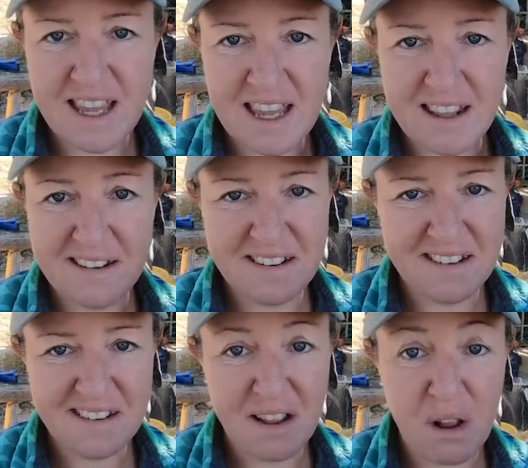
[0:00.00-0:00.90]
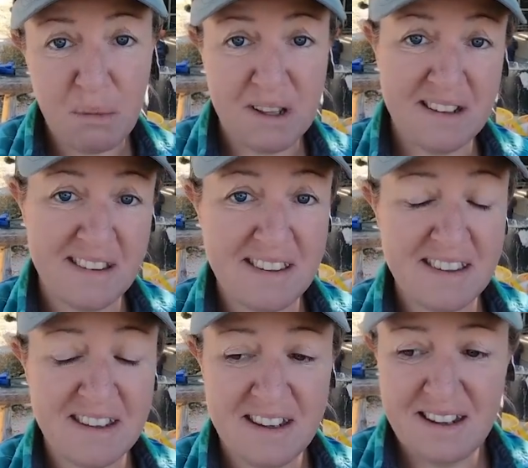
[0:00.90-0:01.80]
and almonds.